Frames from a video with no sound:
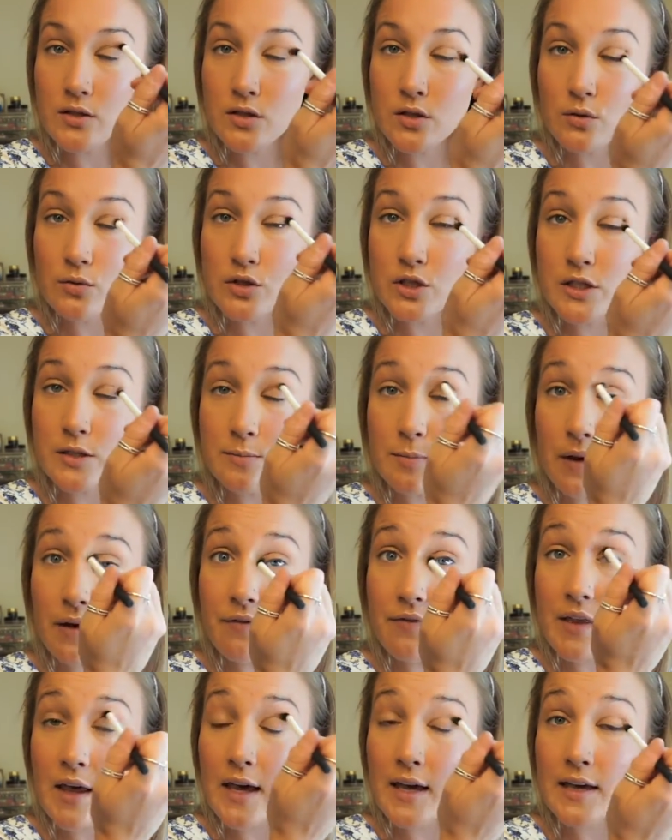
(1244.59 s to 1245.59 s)
So just
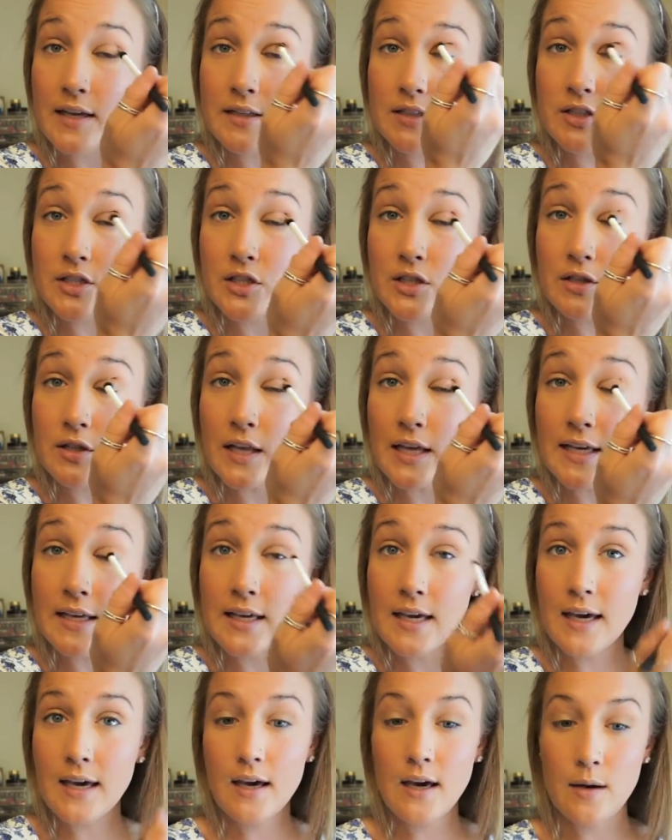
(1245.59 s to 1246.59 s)
buff that into your
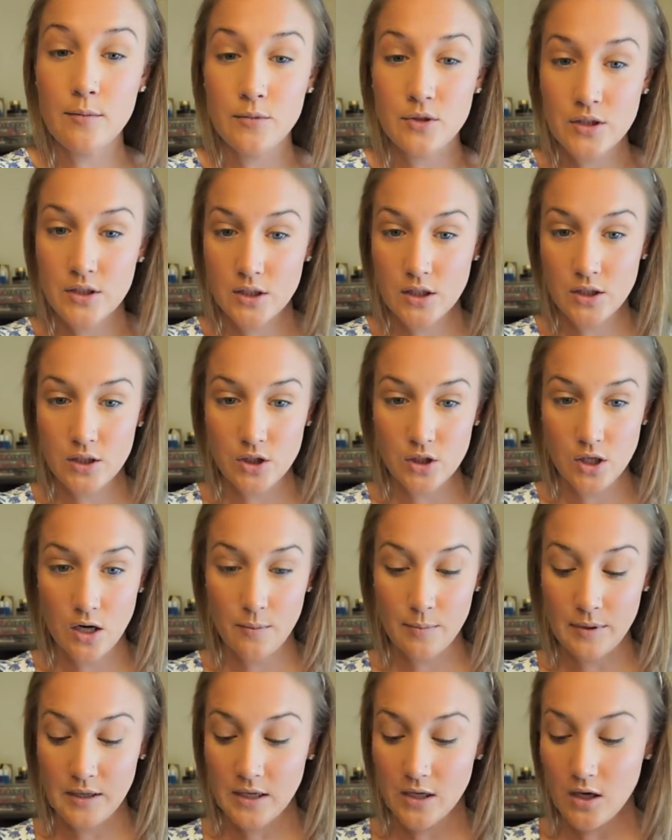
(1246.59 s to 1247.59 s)
liking. I'm just gonna
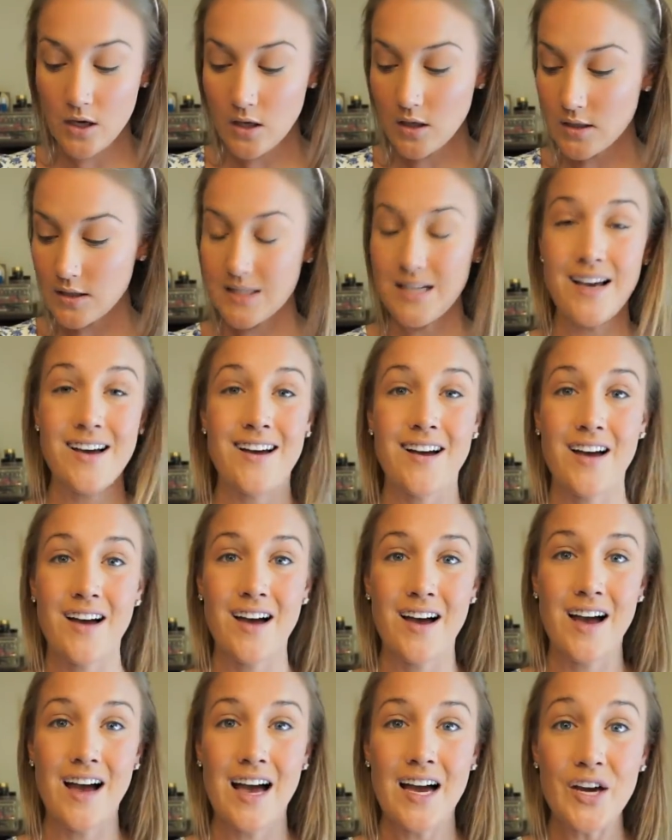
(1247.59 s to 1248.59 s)
stop here because
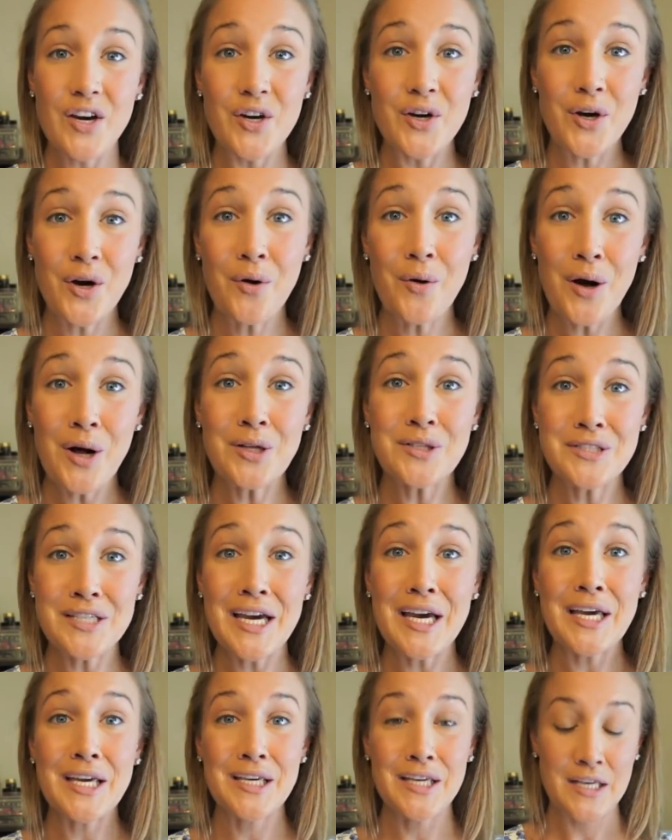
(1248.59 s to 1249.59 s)
I could go all
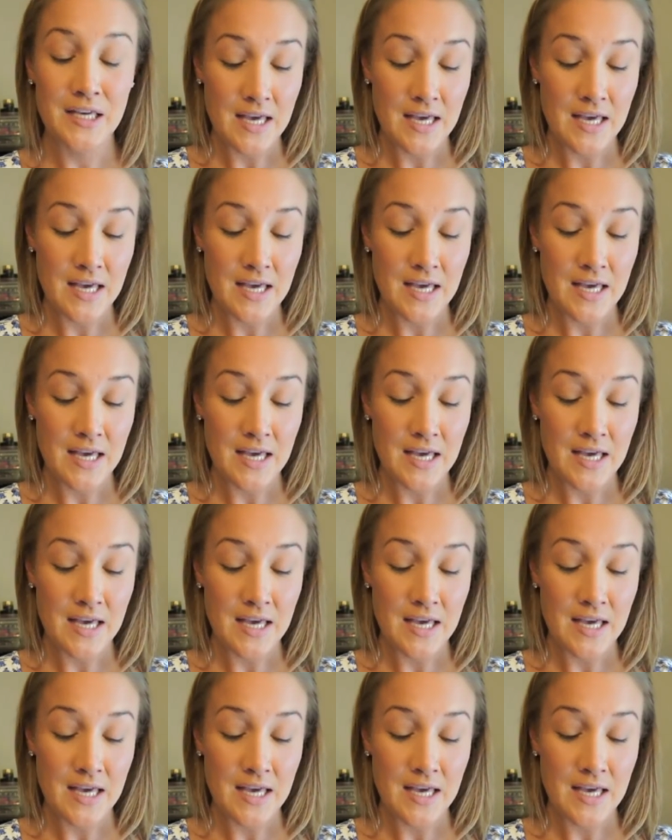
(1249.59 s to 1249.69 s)
day.